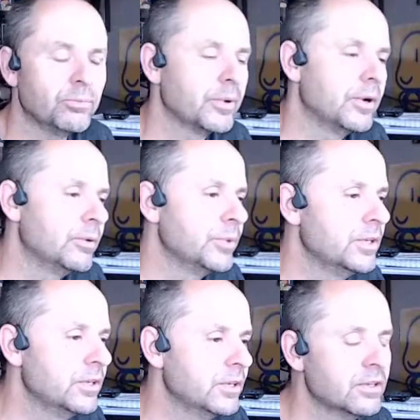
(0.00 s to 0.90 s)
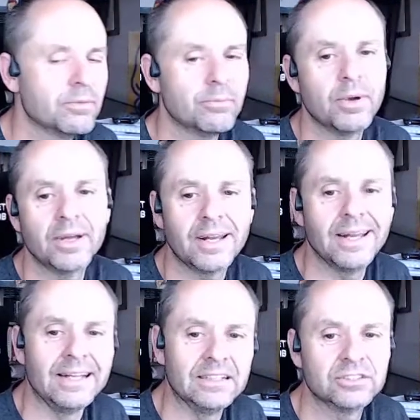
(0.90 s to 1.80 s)
I'm in my
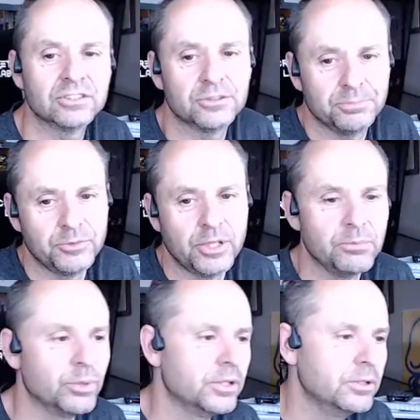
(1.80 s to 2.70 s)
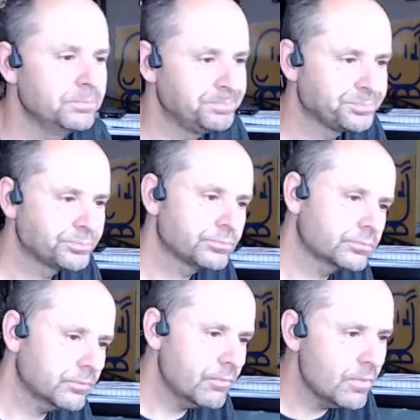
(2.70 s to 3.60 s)
class, 9B,
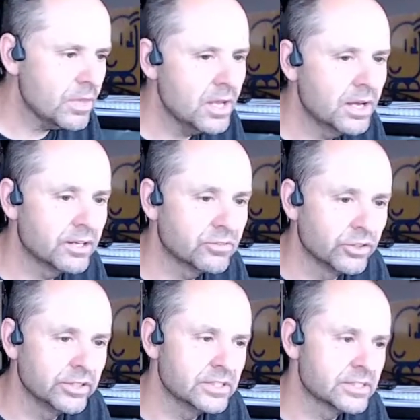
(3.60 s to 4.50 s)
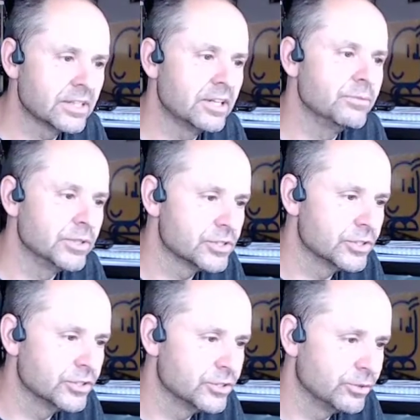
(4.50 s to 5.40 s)
and I've got these assignments
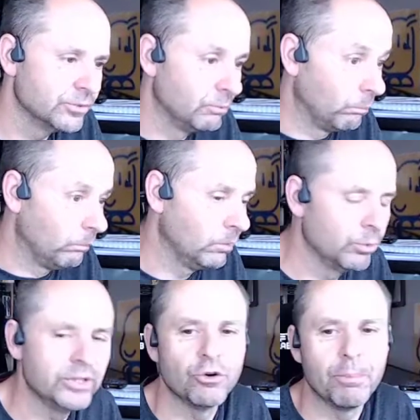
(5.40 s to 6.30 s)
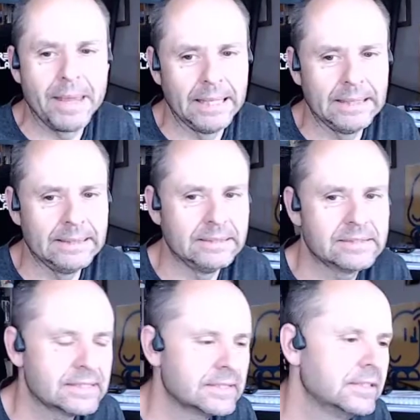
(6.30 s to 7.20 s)
that are due, which are a bit late.
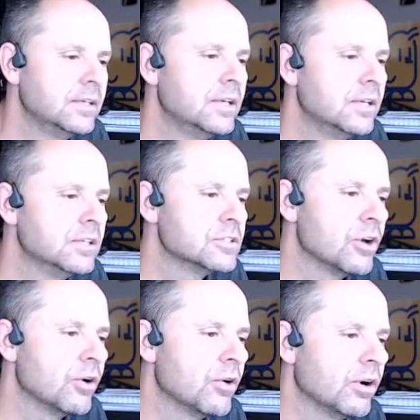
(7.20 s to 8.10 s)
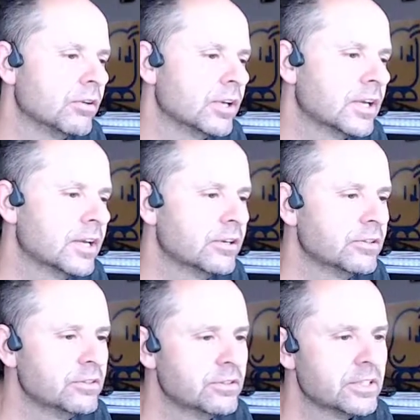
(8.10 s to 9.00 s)
So I'm going to click
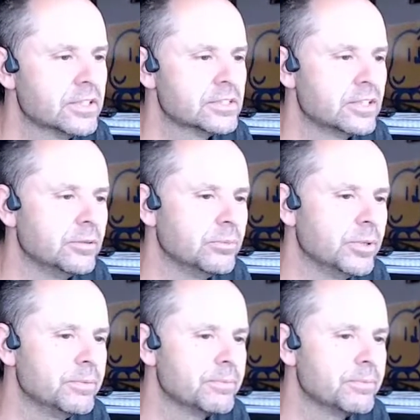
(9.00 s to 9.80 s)
on the assignment.